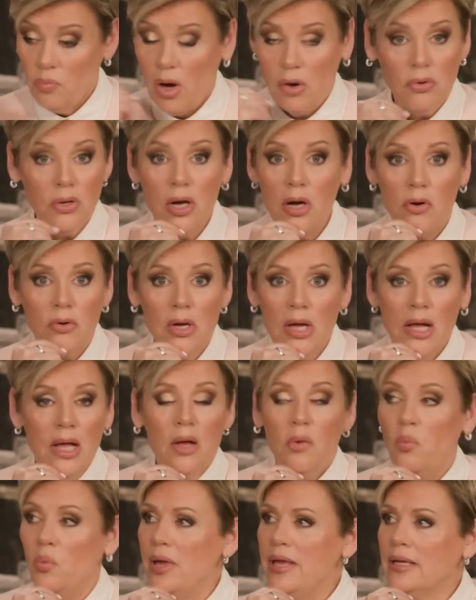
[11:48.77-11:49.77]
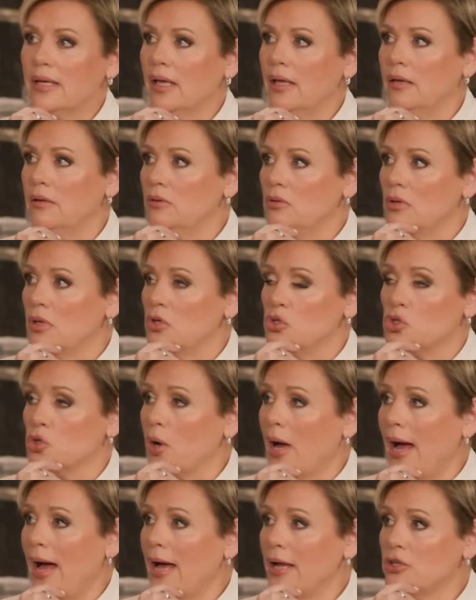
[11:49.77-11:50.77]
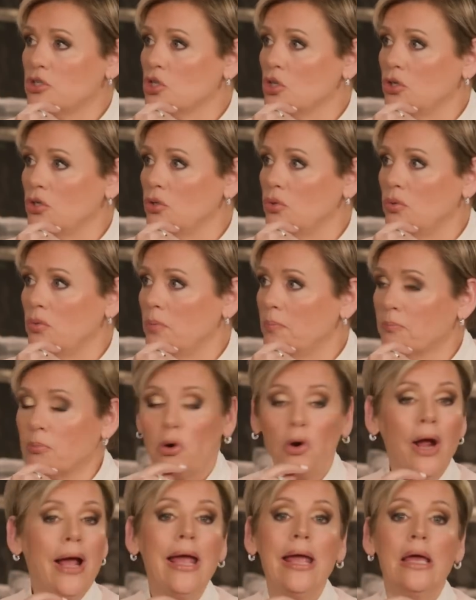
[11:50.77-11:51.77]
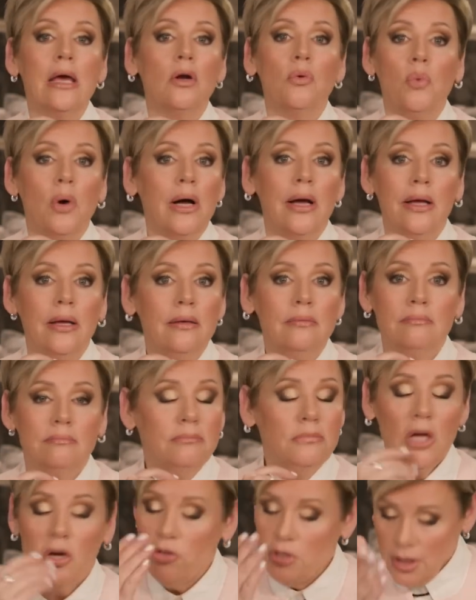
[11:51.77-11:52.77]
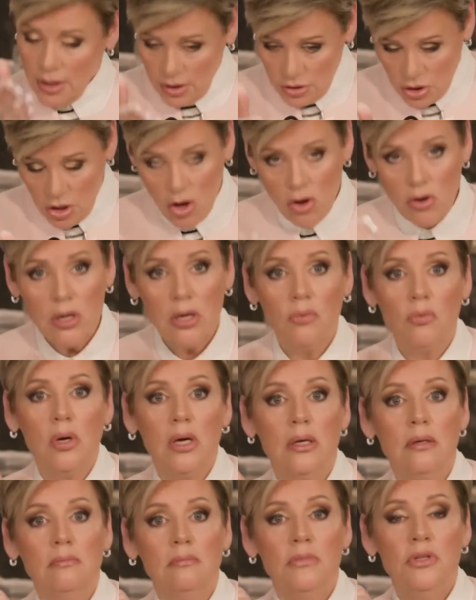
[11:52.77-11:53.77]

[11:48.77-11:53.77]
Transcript: Won't go. We can try to pray it away. No, you got to talk it away.